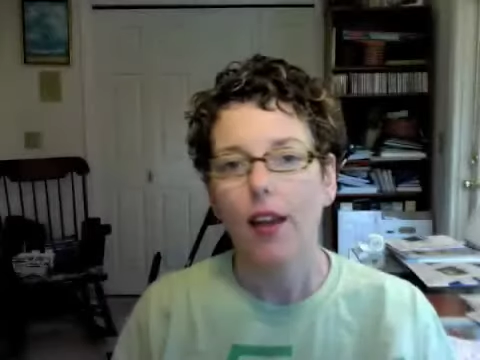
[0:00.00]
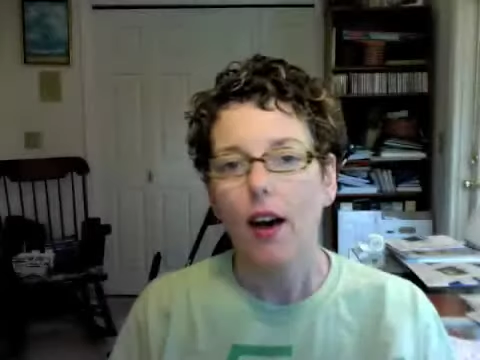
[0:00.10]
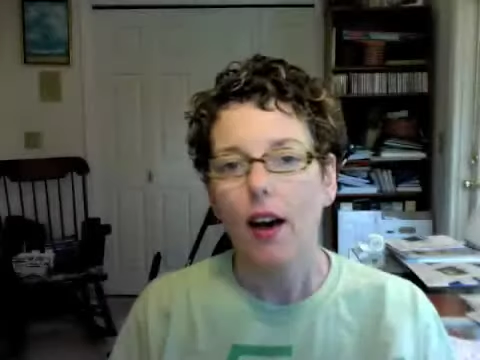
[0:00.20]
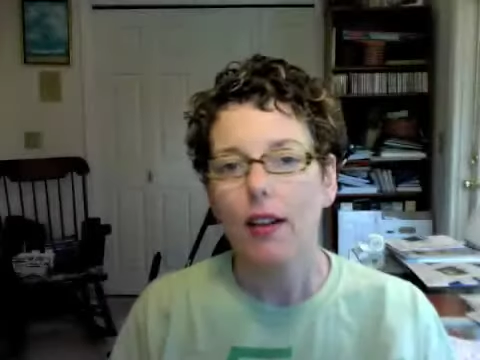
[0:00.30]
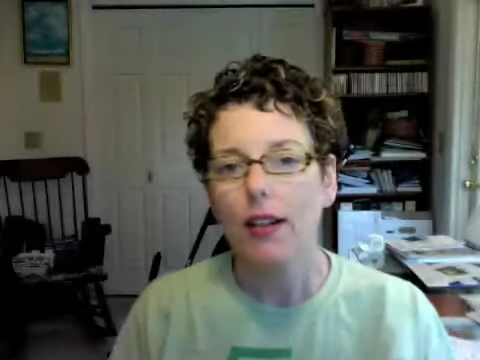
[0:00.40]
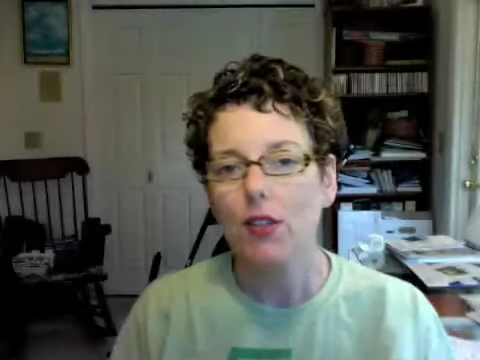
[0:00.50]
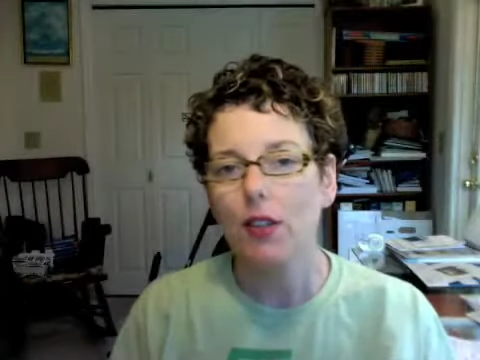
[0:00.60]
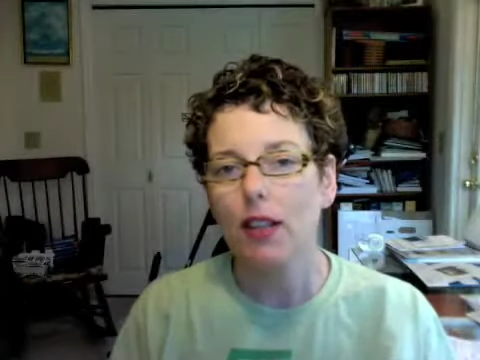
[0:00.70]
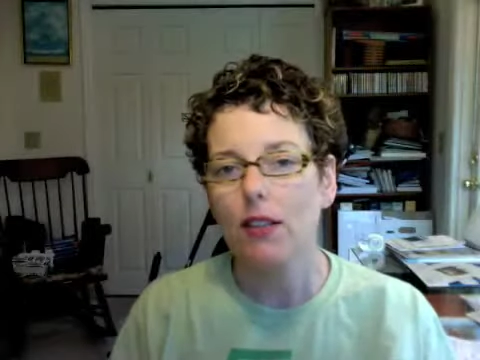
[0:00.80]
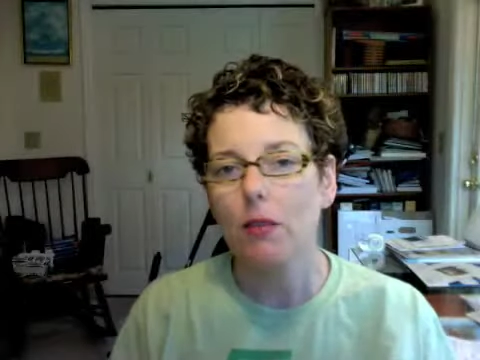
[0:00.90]
Alright, so
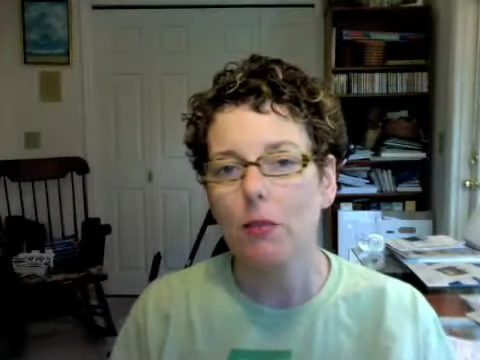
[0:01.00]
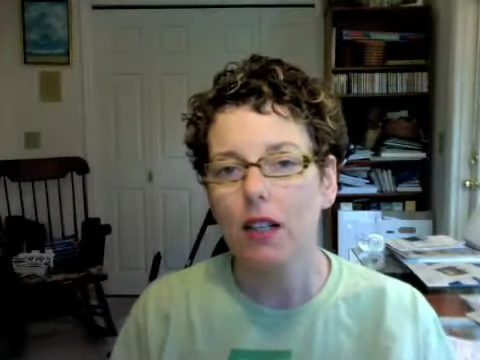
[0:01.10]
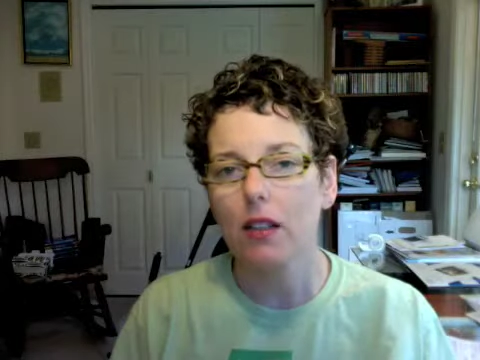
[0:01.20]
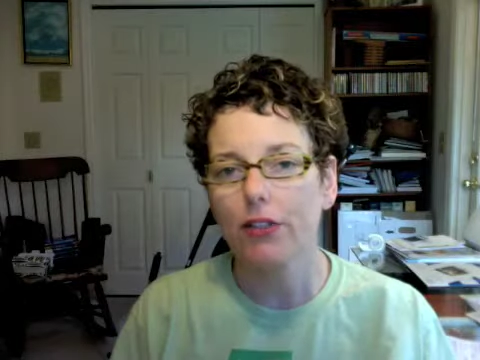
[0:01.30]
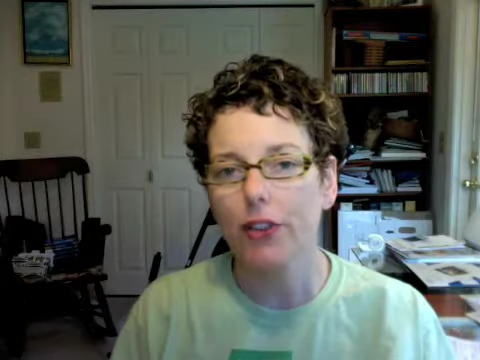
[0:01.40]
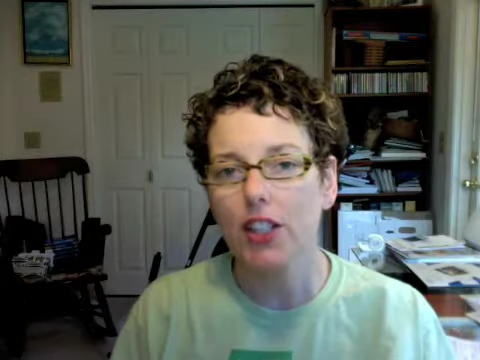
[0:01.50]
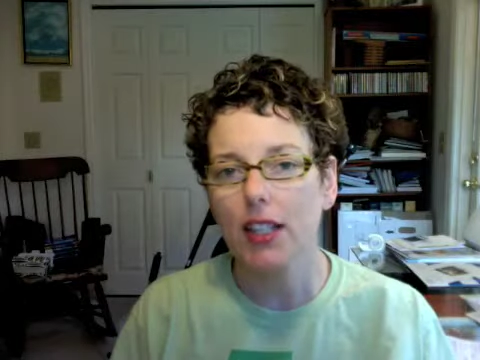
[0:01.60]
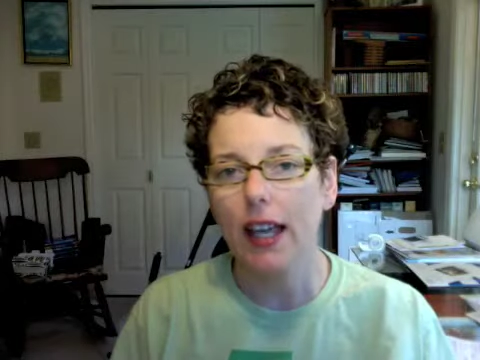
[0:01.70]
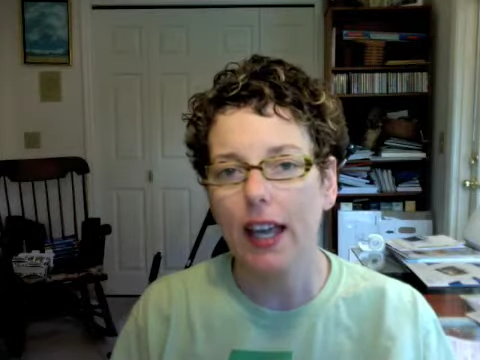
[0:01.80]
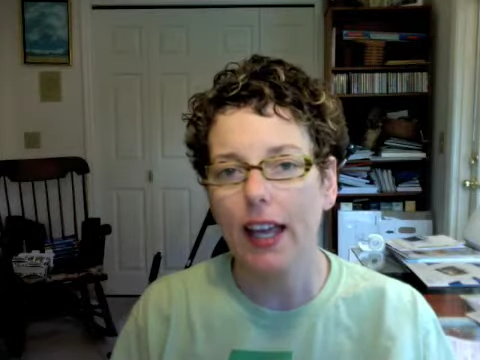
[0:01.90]
that's our model for
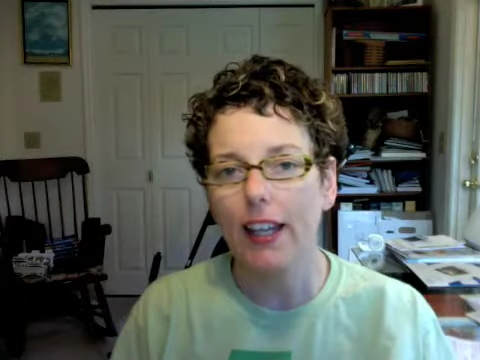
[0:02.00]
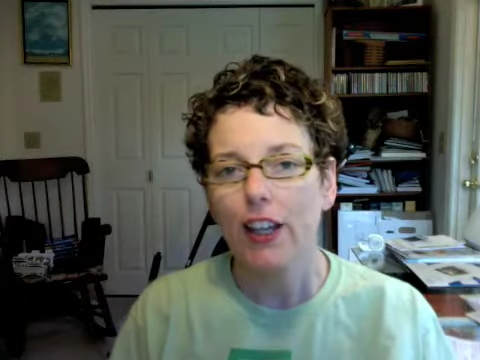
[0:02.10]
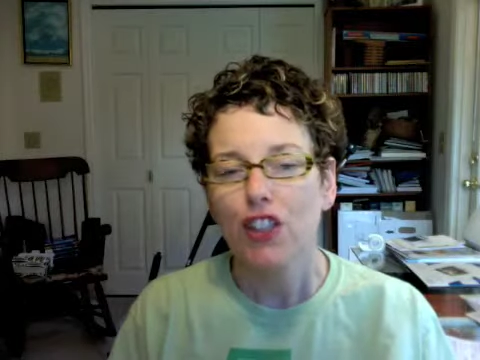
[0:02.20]
today.